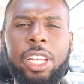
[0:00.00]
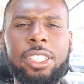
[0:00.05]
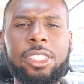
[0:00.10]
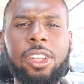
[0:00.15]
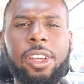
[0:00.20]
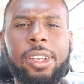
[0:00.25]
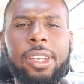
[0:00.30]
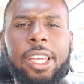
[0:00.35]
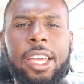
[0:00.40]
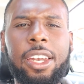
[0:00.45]
it's
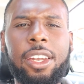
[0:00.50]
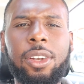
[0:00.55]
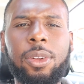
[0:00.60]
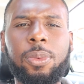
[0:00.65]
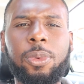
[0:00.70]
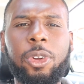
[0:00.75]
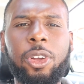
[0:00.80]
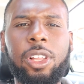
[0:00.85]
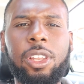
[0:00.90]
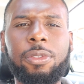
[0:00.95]
not the end of the
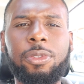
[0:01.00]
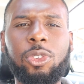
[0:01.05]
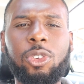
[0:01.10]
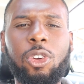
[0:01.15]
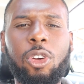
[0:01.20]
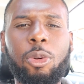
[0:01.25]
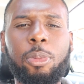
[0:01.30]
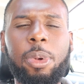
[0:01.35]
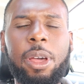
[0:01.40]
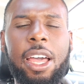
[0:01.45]
world if you
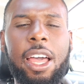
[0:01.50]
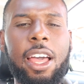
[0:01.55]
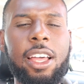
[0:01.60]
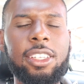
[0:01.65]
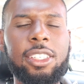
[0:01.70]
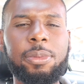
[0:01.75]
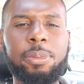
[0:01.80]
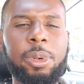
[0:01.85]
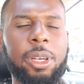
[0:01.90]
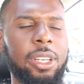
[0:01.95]
don't
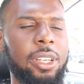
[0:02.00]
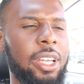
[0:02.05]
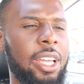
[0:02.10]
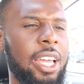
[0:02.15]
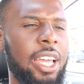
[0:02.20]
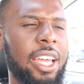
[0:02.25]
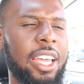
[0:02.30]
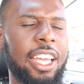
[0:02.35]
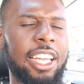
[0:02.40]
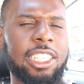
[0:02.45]
pass, but
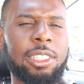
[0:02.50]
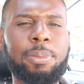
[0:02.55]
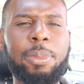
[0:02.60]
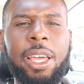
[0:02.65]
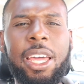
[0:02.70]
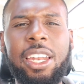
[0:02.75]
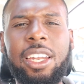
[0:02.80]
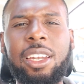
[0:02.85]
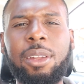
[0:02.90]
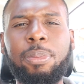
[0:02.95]
it's
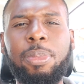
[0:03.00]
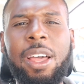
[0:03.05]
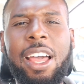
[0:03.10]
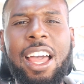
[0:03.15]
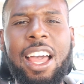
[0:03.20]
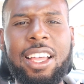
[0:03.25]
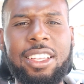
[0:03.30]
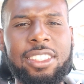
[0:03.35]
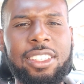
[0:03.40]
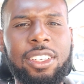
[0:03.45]
better to
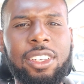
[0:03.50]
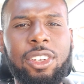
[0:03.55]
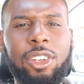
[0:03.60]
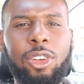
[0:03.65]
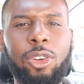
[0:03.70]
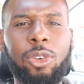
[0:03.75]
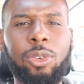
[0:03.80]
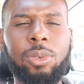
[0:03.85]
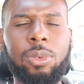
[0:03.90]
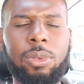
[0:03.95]
pass and, you
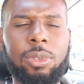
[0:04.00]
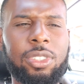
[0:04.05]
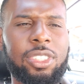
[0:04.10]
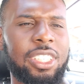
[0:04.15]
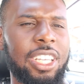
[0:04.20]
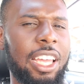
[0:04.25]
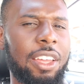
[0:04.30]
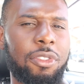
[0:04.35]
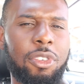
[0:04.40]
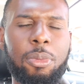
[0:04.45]
know,
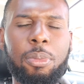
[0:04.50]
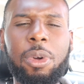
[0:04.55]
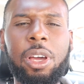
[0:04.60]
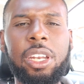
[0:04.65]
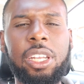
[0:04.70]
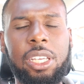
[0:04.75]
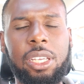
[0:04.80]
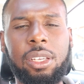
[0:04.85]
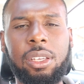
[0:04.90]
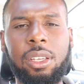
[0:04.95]
save you
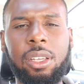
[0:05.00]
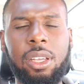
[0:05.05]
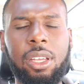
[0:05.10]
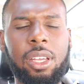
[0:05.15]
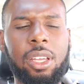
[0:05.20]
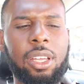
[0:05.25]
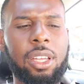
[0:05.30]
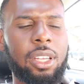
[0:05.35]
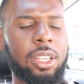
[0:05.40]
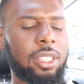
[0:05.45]
money.
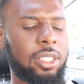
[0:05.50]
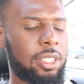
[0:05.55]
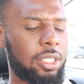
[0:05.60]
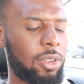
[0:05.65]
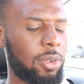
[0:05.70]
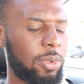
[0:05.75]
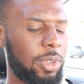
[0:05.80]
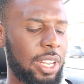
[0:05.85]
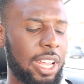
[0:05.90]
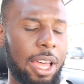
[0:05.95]

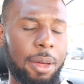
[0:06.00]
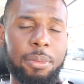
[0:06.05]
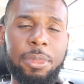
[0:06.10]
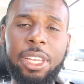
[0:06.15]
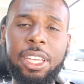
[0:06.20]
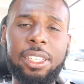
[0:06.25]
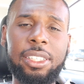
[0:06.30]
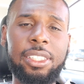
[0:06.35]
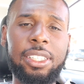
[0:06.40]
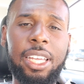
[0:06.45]
So with that
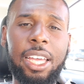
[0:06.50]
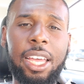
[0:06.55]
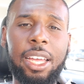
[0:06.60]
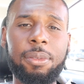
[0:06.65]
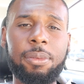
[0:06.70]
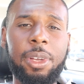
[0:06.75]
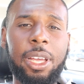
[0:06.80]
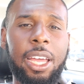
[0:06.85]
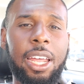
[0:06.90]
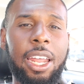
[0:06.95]
being
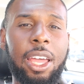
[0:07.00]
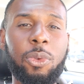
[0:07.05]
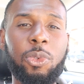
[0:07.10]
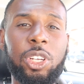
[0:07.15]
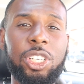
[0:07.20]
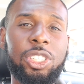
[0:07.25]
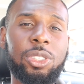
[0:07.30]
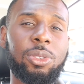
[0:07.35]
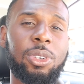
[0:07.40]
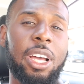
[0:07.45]
said, man, I
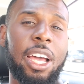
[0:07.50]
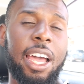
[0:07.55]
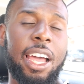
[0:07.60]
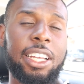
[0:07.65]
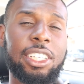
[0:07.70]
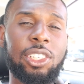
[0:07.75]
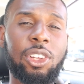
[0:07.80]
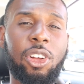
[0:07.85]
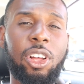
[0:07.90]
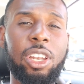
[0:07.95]
wish you
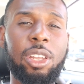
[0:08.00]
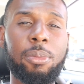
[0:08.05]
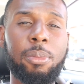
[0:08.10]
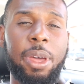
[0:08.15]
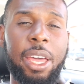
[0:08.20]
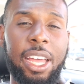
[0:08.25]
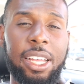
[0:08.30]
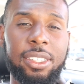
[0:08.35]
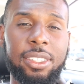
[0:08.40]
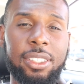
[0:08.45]
guys all the
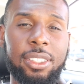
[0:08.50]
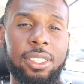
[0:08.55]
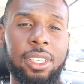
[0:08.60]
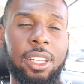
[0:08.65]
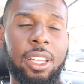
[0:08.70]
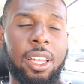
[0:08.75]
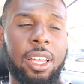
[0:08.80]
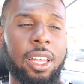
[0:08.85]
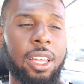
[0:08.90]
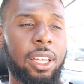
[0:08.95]
best.
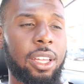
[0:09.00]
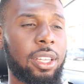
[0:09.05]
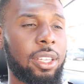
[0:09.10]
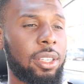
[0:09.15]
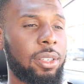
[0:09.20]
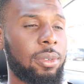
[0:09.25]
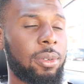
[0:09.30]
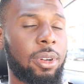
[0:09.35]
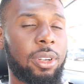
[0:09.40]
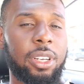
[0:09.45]

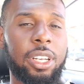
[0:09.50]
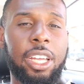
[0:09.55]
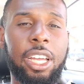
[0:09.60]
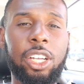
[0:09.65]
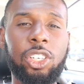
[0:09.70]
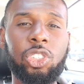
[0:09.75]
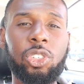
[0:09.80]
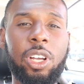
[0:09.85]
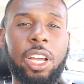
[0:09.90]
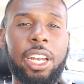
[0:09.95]
You out
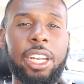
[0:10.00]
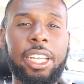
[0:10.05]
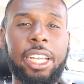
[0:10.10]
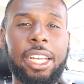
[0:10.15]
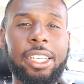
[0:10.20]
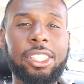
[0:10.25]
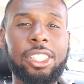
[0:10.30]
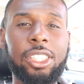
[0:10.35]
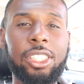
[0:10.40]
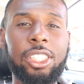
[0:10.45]
there trying to
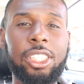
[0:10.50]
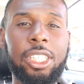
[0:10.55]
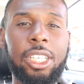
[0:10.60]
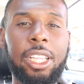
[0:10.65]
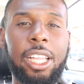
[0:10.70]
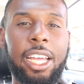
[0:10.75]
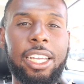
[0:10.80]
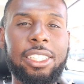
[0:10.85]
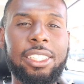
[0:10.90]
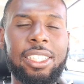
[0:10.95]
get your G
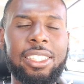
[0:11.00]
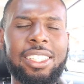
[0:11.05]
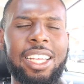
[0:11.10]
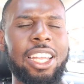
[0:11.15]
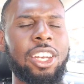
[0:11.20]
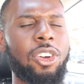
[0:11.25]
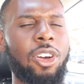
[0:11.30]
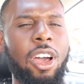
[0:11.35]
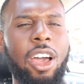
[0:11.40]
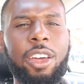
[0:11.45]
license. I
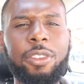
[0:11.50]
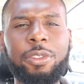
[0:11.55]
know how